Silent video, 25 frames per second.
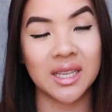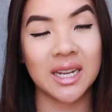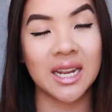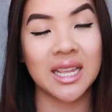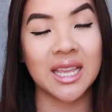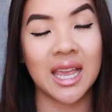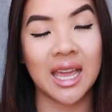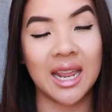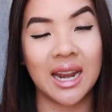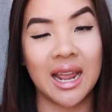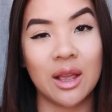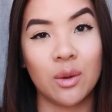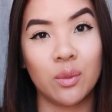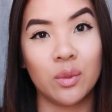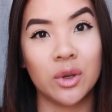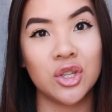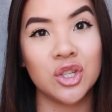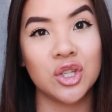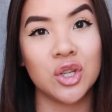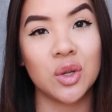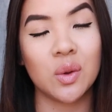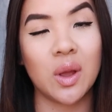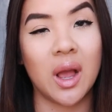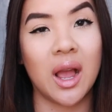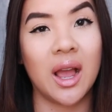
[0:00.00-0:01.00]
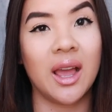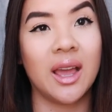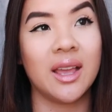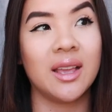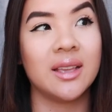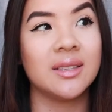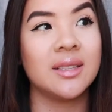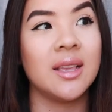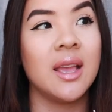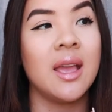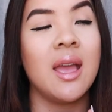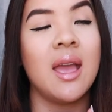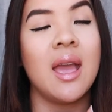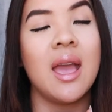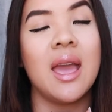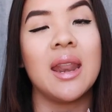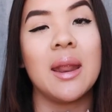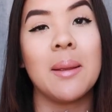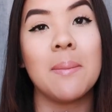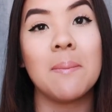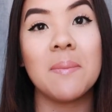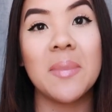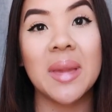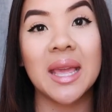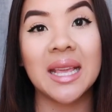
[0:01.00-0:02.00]
and again, I wish you guys
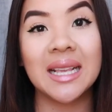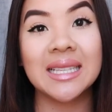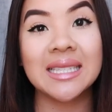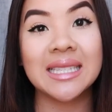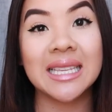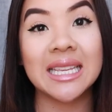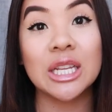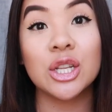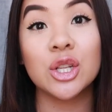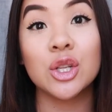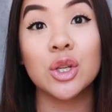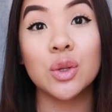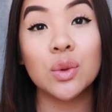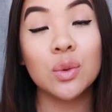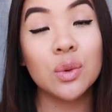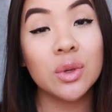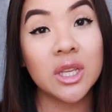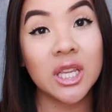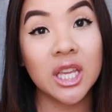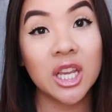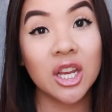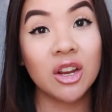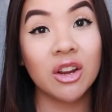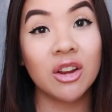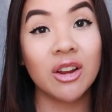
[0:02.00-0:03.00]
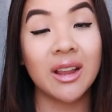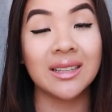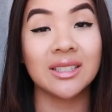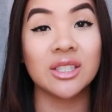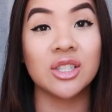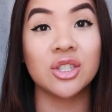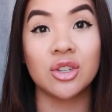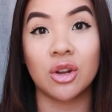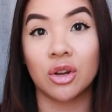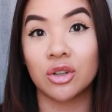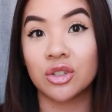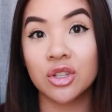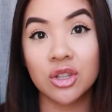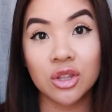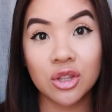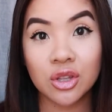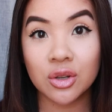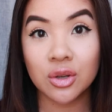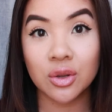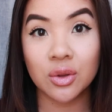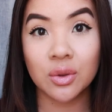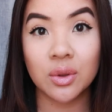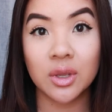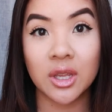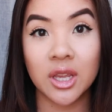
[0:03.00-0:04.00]
an amazing new year and start to
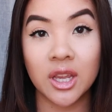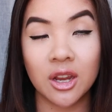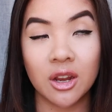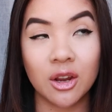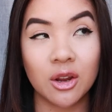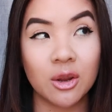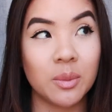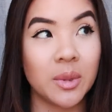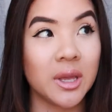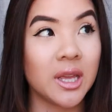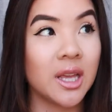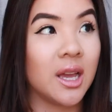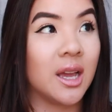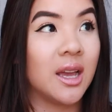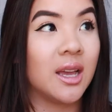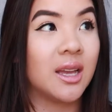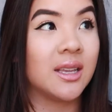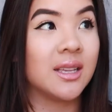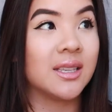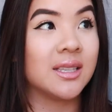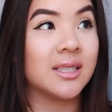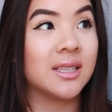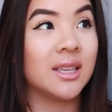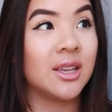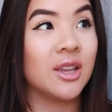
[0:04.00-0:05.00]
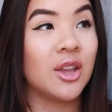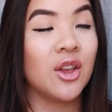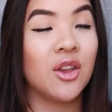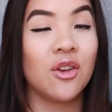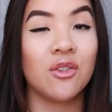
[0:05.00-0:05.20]
the new year, because